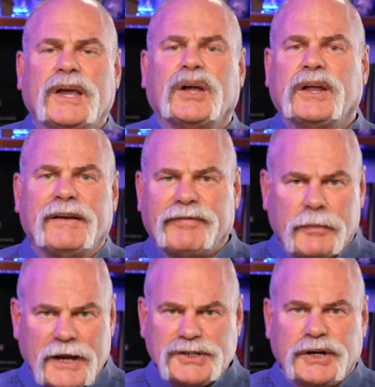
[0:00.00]
If you get good
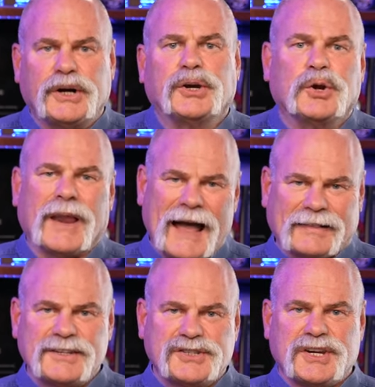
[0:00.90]
information here, you
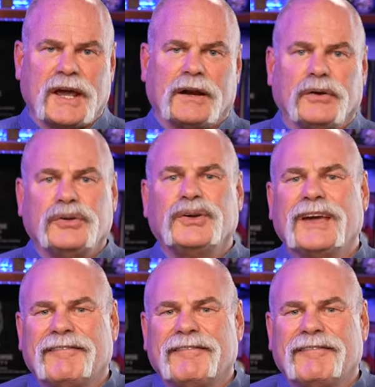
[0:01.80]
like this channel,